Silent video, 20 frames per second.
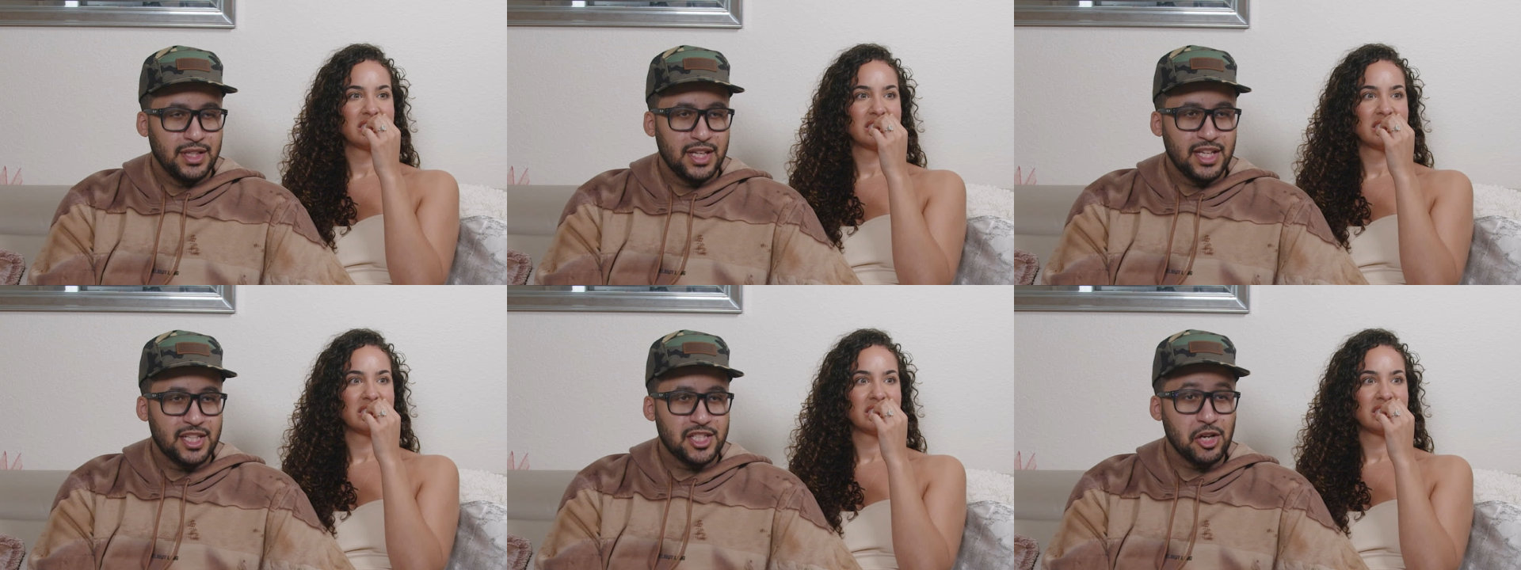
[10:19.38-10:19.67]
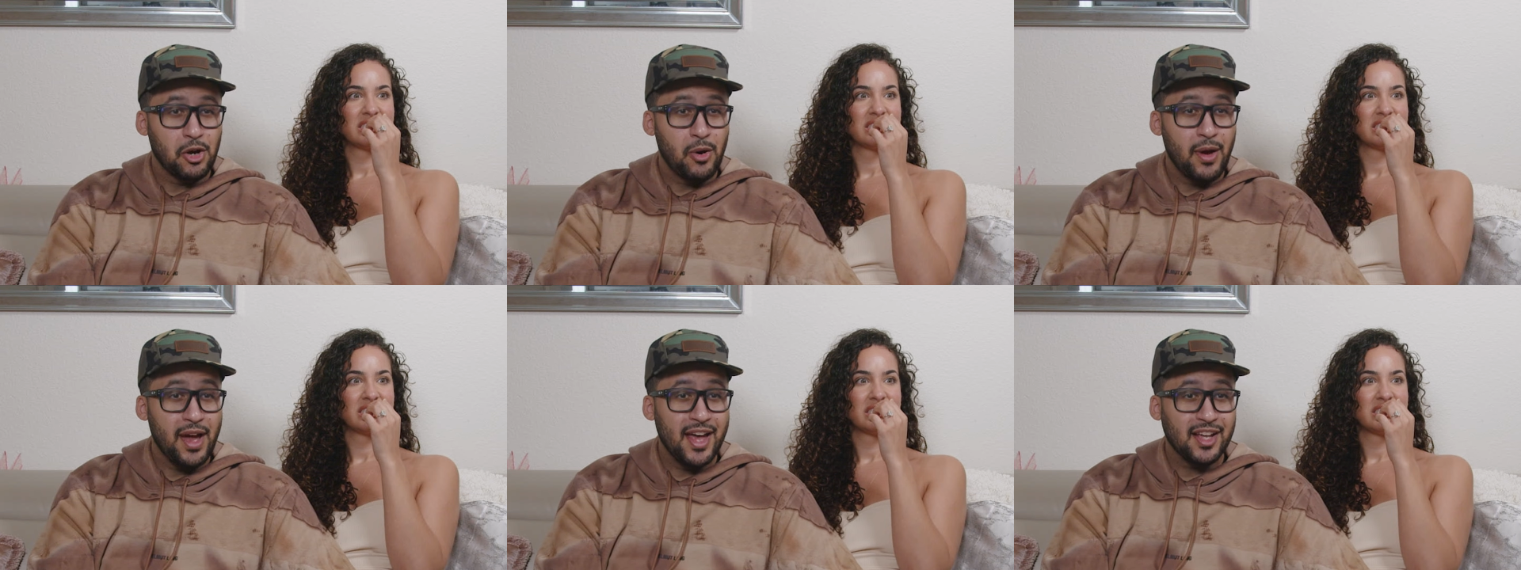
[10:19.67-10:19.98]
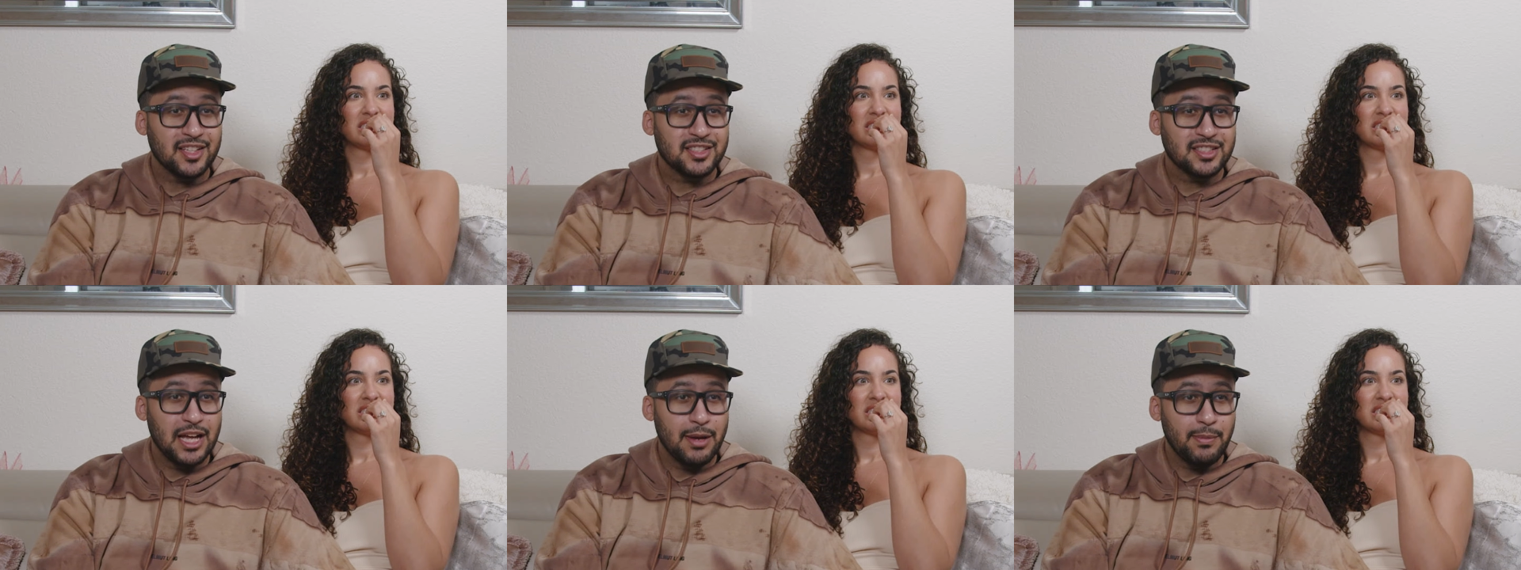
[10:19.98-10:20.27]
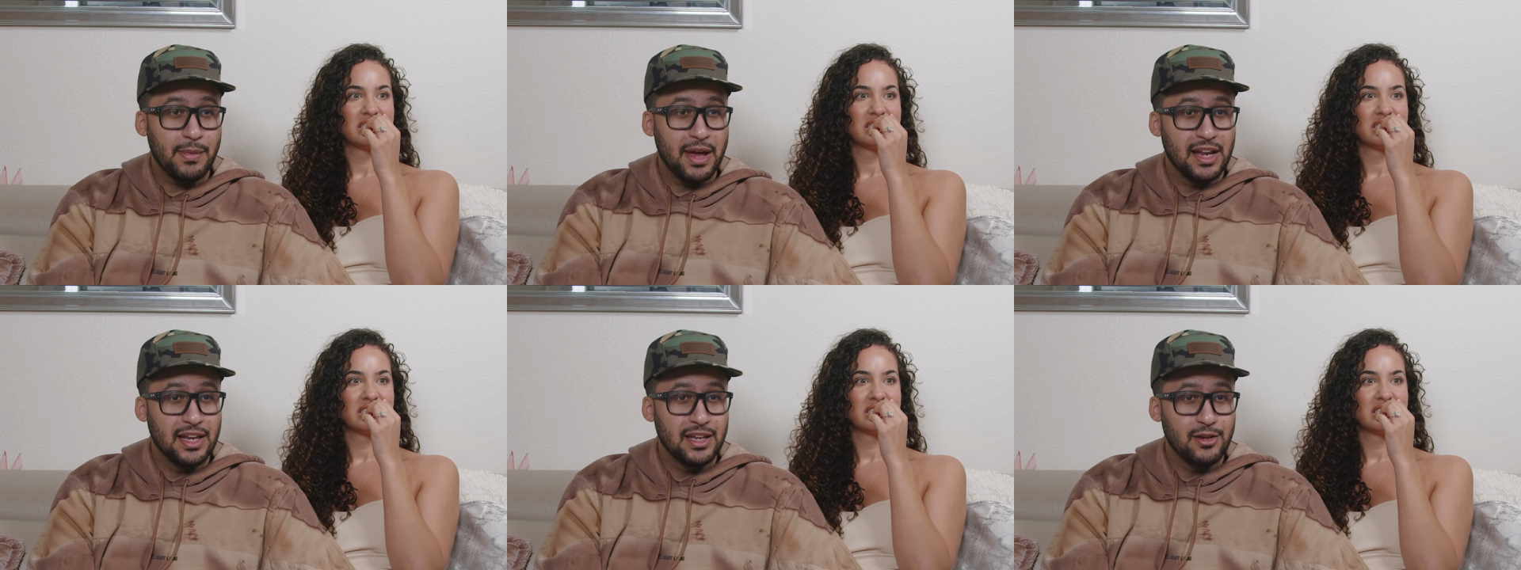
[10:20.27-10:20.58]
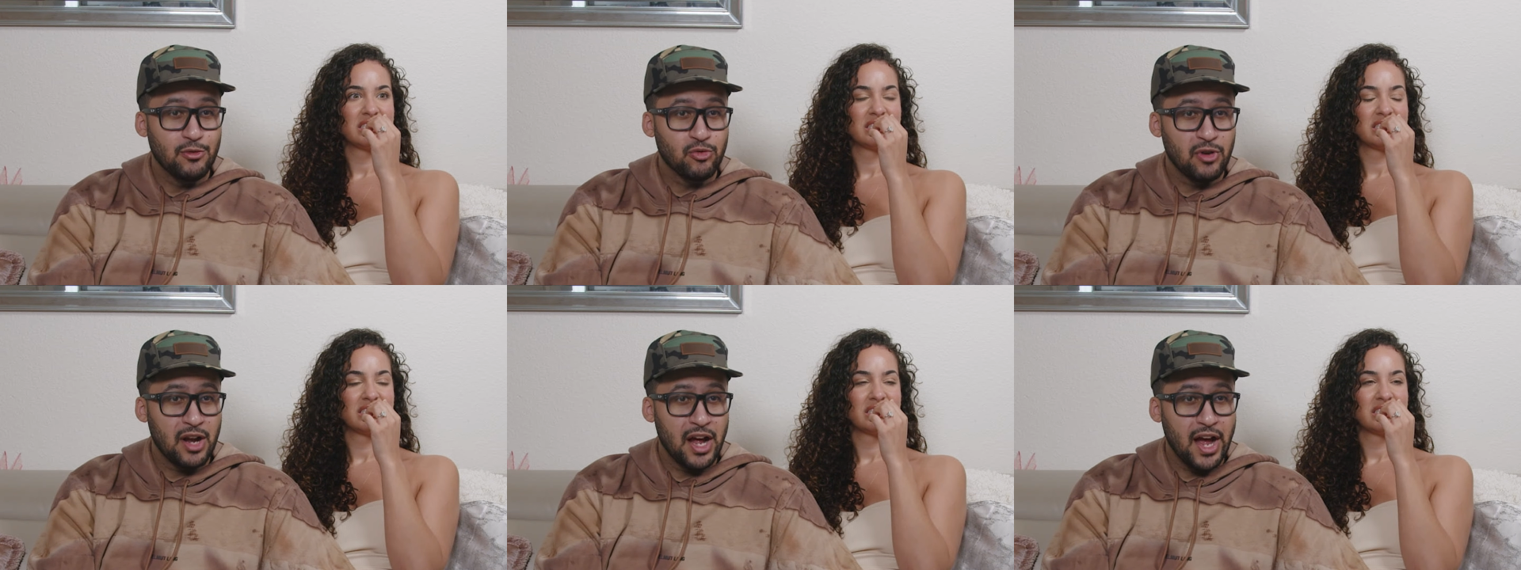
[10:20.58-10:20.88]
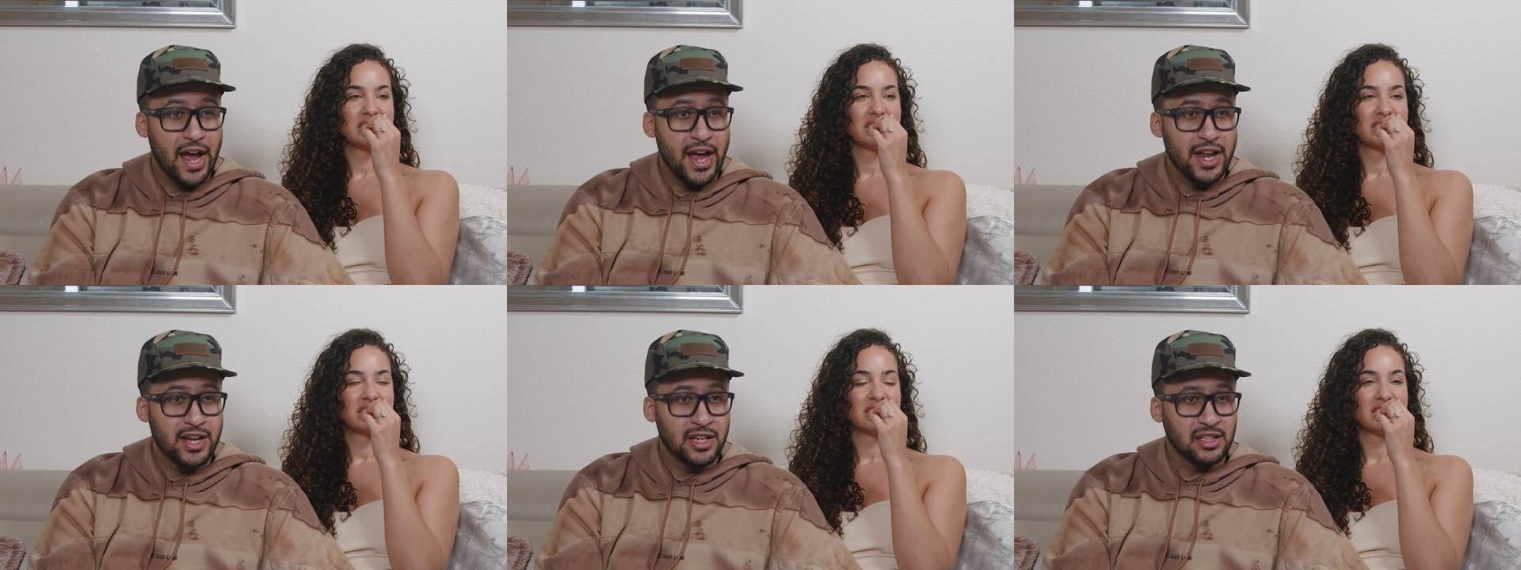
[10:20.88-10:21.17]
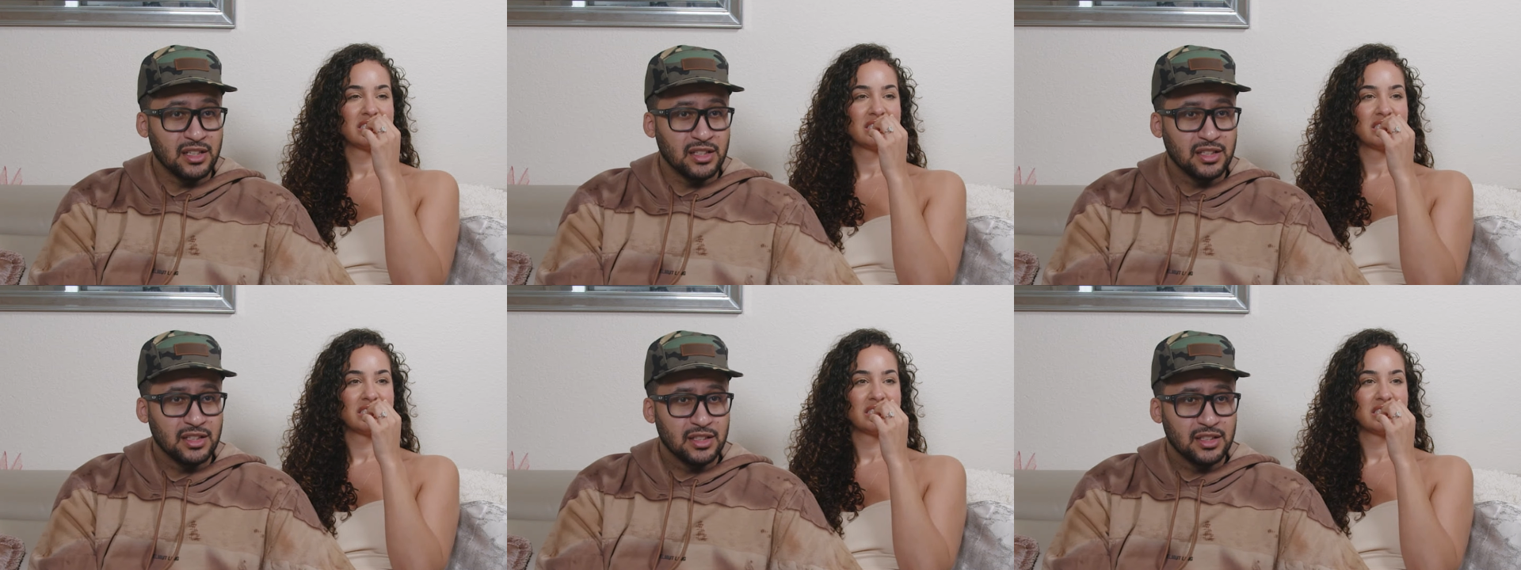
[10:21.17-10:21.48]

Speaker 1: Get your ass up, Ellie. Run.